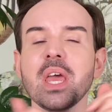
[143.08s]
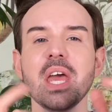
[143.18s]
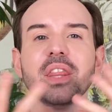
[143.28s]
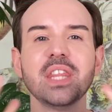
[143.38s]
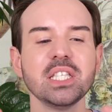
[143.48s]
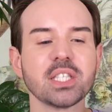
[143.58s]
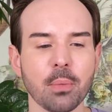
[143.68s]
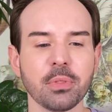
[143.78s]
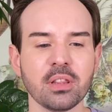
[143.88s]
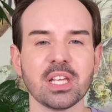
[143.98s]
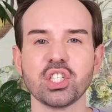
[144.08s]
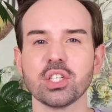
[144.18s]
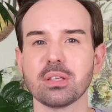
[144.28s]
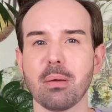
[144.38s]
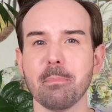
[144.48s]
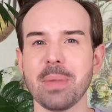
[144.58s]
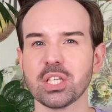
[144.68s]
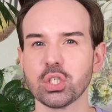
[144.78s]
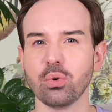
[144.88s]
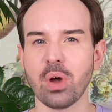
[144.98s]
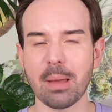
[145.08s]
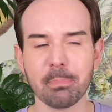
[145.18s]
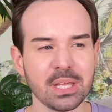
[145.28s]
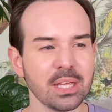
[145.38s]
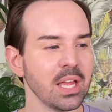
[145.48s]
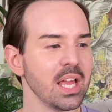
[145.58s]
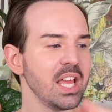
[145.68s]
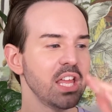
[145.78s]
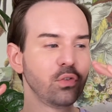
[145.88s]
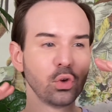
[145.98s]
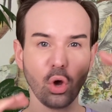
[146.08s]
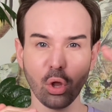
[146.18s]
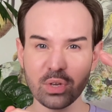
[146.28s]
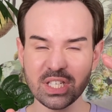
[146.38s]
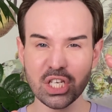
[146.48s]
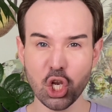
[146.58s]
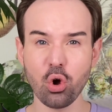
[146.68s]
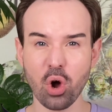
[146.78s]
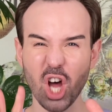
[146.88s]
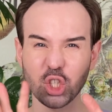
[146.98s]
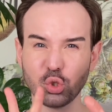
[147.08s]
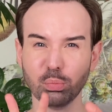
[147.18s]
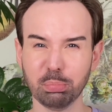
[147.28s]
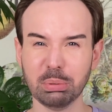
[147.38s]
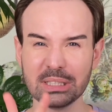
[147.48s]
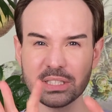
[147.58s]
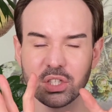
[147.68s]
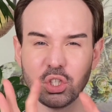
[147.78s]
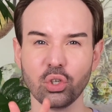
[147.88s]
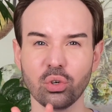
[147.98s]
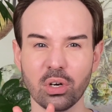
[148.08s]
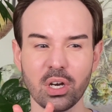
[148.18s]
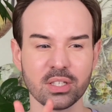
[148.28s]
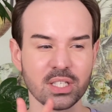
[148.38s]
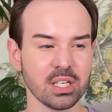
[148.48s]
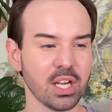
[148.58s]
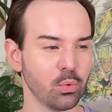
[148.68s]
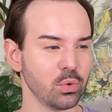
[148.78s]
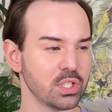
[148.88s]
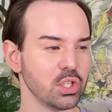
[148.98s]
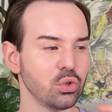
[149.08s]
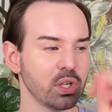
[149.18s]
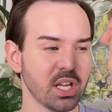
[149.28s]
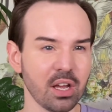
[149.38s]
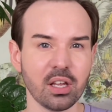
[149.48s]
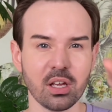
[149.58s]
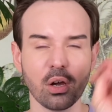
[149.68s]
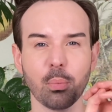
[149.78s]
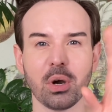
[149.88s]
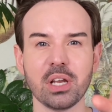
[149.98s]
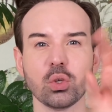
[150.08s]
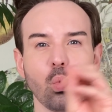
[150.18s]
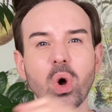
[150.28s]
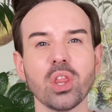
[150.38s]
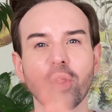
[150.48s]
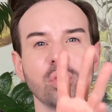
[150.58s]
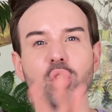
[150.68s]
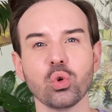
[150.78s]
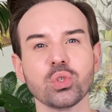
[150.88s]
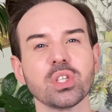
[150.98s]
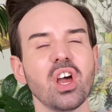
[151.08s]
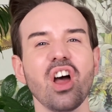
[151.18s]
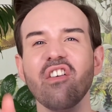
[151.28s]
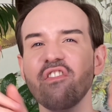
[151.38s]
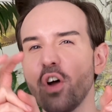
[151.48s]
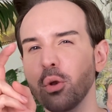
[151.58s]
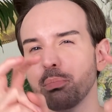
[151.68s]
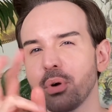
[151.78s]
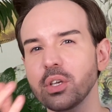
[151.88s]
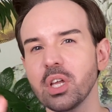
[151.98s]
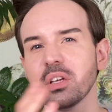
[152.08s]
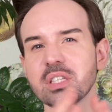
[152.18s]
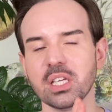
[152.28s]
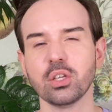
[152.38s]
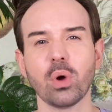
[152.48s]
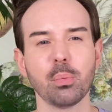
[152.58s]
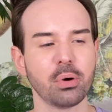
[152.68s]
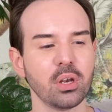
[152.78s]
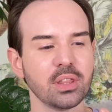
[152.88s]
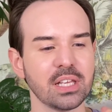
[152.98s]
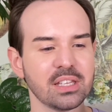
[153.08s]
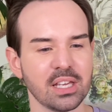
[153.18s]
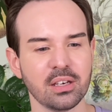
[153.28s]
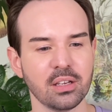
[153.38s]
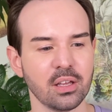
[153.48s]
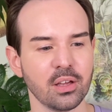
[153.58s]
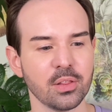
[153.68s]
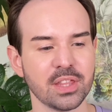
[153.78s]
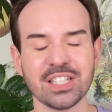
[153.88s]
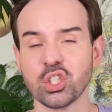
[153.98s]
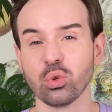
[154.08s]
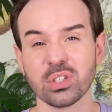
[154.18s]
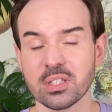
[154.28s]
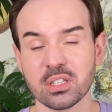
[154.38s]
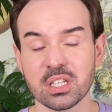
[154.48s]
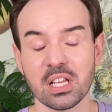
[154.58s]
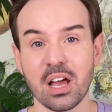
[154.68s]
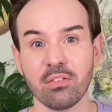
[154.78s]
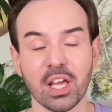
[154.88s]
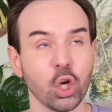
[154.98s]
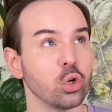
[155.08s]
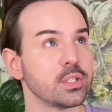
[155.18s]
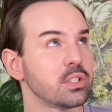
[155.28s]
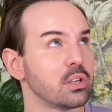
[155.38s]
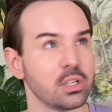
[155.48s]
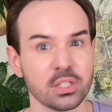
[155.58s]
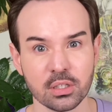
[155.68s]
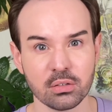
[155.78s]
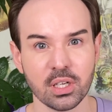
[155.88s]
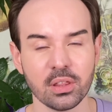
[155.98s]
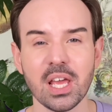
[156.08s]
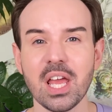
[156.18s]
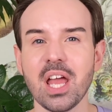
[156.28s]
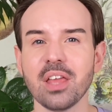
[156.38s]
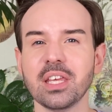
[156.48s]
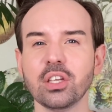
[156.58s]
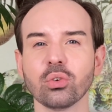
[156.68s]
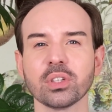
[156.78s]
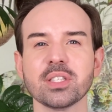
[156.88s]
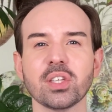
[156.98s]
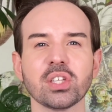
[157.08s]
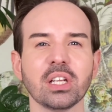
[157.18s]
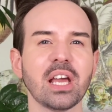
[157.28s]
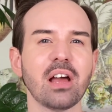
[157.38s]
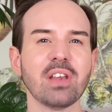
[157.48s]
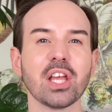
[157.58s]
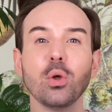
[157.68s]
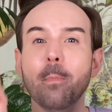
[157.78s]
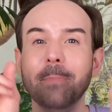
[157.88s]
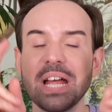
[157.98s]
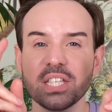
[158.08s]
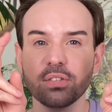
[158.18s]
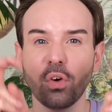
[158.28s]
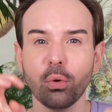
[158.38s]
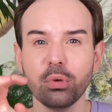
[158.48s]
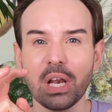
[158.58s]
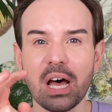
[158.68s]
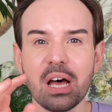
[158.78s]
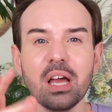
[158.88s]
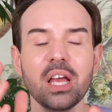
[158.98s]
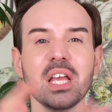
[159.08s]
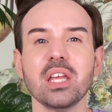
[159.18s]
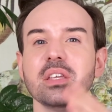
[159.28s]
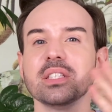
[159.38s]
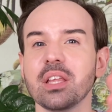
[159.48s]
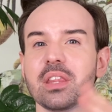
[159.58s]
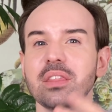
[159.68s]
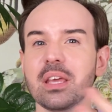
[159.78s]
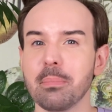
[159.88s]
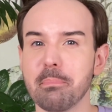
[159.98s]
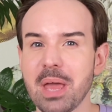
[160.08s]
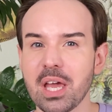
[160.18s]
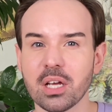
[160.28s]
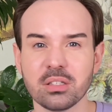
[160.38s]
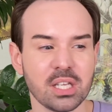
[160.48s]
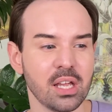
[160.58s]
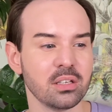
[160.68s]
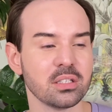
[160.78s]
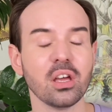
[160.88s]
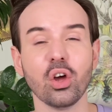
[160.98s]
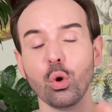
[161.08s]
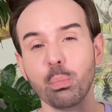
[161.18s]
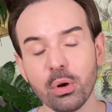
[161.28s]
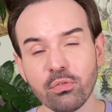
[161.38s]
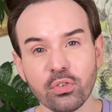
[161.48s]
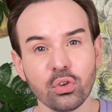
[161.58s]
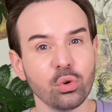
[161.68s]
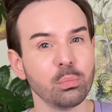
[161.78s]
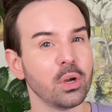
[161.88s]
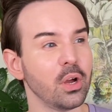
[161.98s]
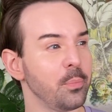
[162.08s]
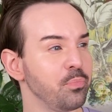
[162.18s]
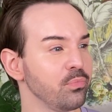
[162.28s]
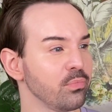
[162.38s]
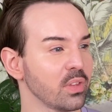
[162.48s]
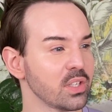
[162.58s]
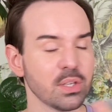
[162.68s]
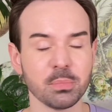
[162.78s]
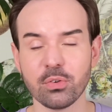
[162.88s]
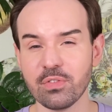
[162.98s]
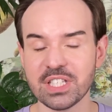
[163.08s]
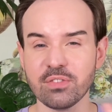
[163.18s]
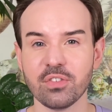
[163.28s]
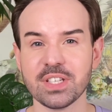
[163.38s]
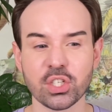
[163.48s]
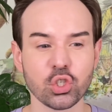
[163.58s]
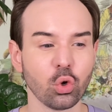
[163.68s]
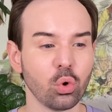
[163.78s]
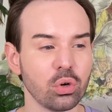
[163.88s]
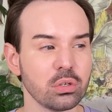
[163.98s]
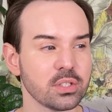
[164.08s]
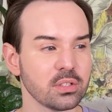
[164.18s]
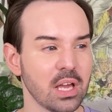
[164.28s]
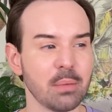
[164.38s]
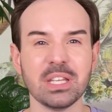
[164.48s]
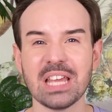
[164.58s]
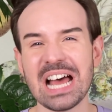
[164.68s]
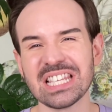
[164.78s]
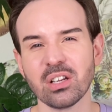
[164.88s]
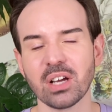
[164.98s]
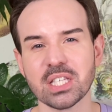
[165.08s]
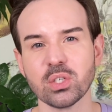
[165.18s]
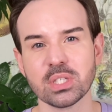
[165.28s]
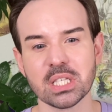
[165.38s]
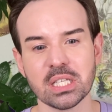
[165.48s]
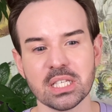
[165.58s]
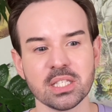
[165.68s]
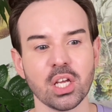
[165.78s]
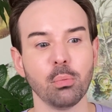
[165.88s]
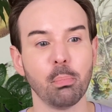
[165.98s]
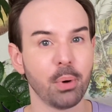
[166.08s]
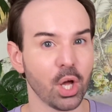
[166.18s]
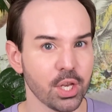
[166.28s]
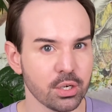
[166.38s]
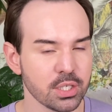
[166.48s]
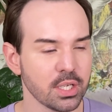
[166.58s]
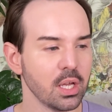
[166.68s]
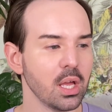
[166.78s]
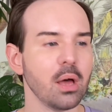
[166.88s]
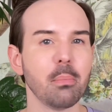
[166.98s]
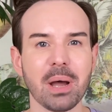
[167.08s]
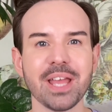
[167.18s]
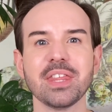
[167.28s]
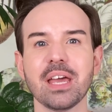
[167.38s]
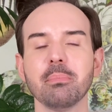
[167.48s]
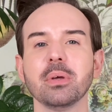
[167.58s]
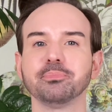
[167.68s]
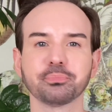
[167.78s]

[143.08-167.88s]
there's something that just makes you happy. If you already know how to build your skincare routine, you can incorporate one of those fun product, product that can that don't necessarily have like gold standard ingredient. They don't necessarily have like the best formula, in the sense that they may contain perfume, some derivative of essential oils. I mean, as long as your skin is not bothered by them,